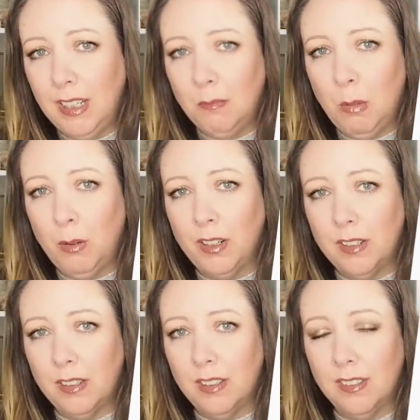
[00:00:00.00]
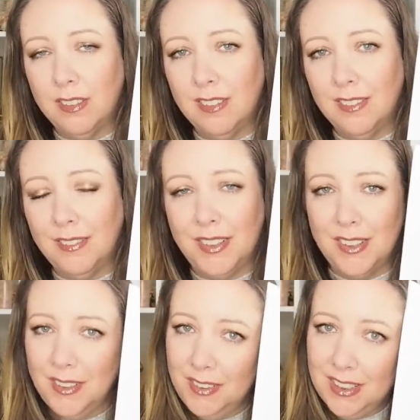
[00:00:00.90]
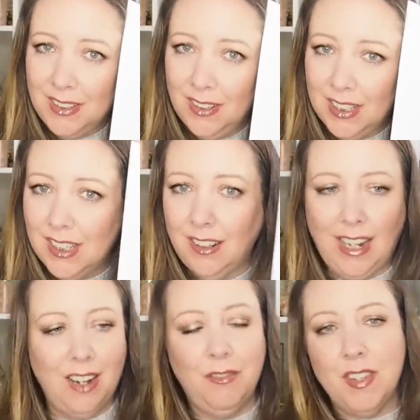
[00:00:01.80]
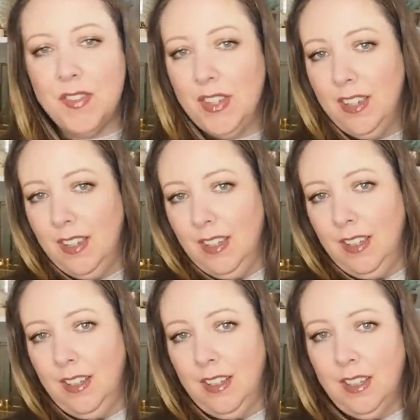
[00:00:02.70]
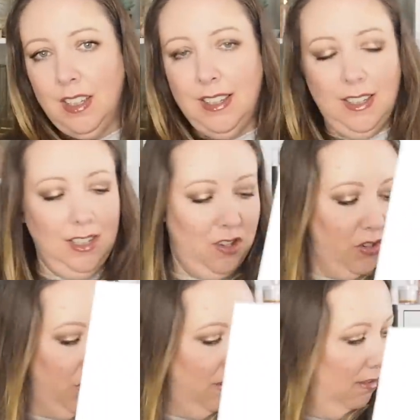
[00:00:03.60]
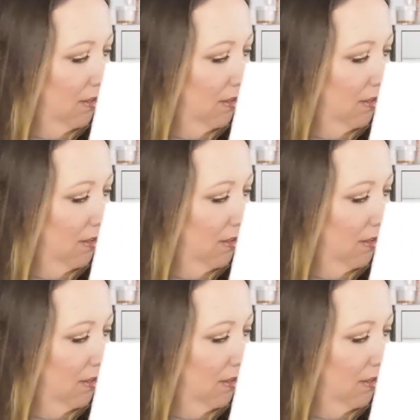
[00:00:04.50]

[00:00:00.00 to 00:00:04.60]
board? Oh, I don't know what it's called. It's not canvas. It's just